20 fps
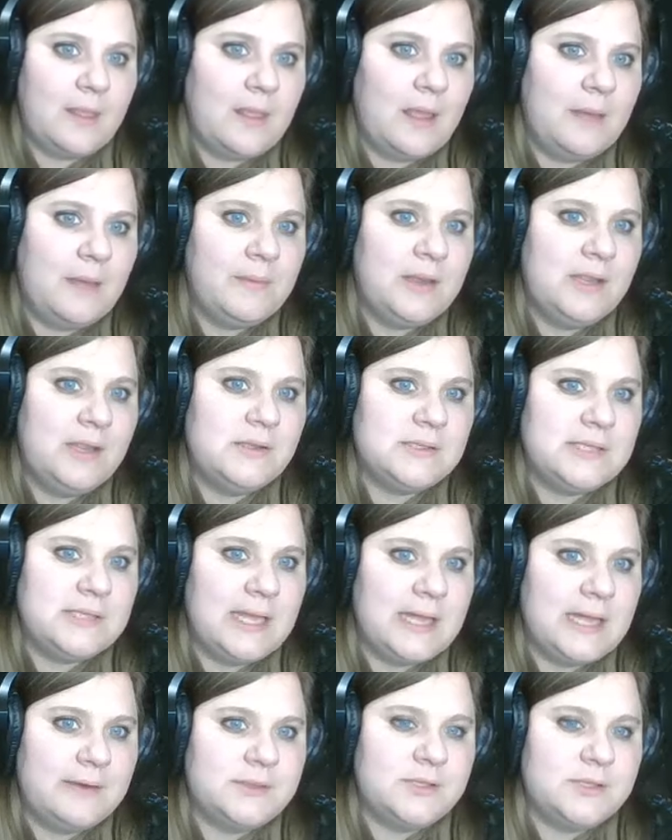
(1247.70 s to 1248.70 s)
I'm going to use
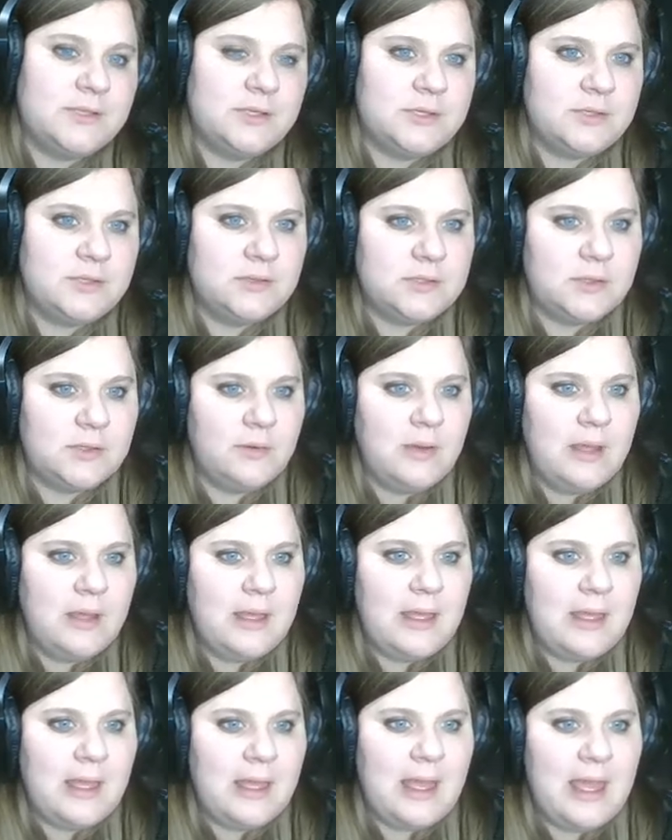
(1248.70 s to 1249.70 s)
-2 to 2. So
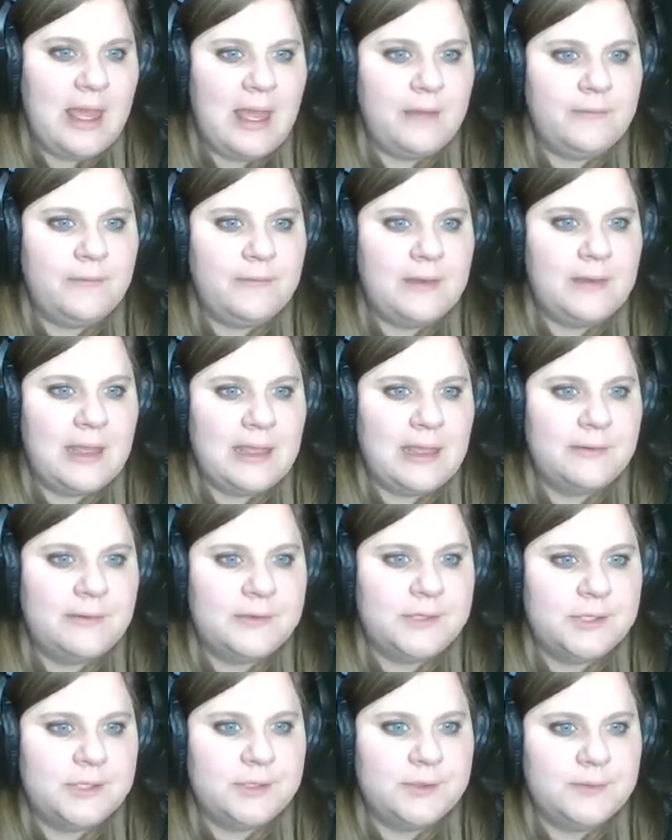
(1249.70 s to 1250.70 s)
f of
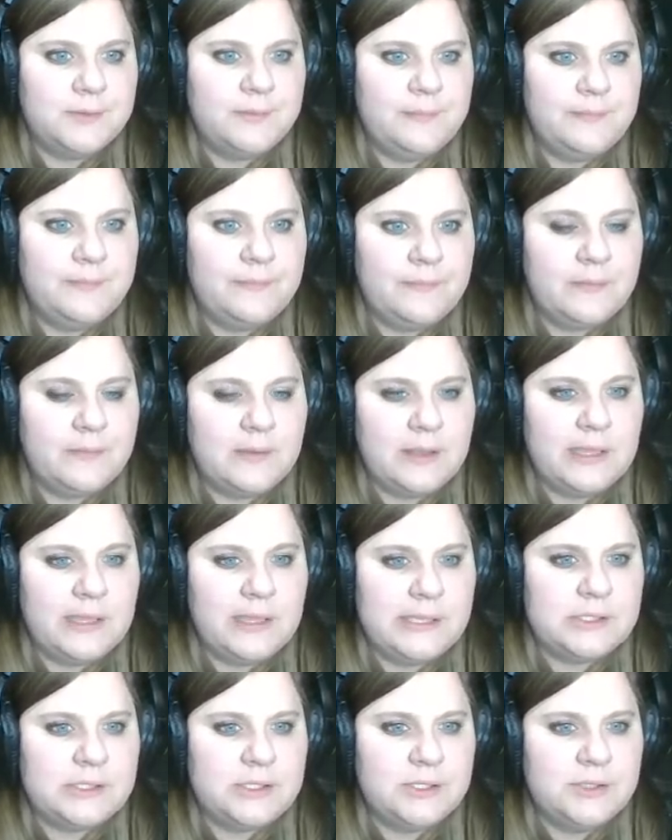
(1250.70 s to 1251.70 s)
-2
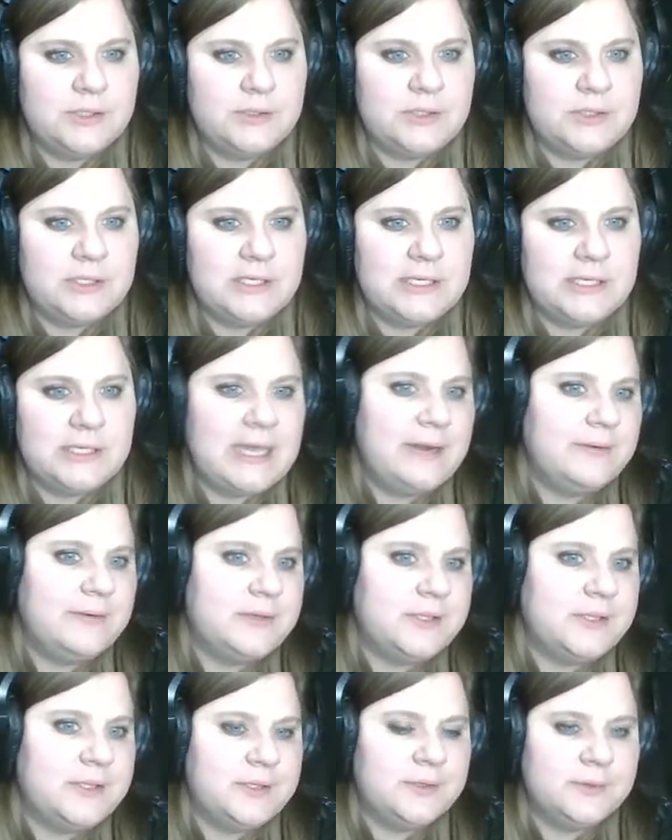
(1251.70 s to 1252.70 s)
is 2 to the
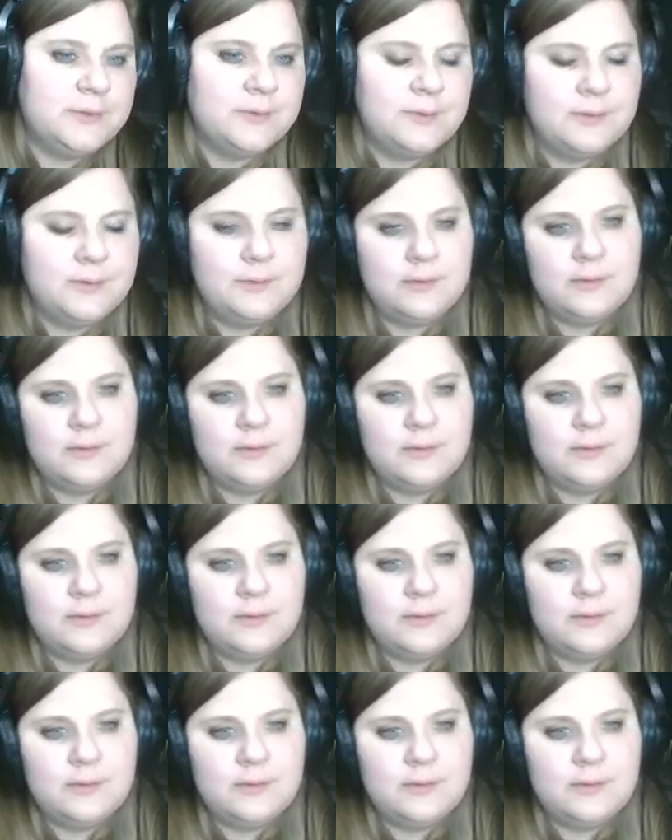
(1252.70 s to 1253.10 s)
-2